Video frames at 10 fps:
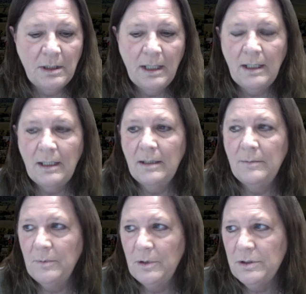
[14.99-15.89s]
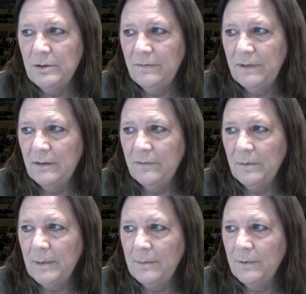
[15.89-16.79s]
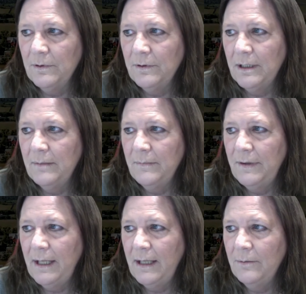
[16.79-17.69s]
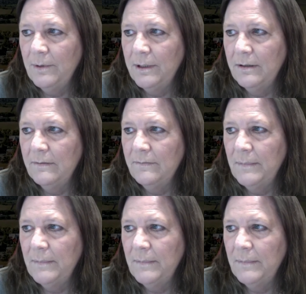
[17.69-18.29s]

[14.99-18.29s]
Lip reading: promotional video for my program that one of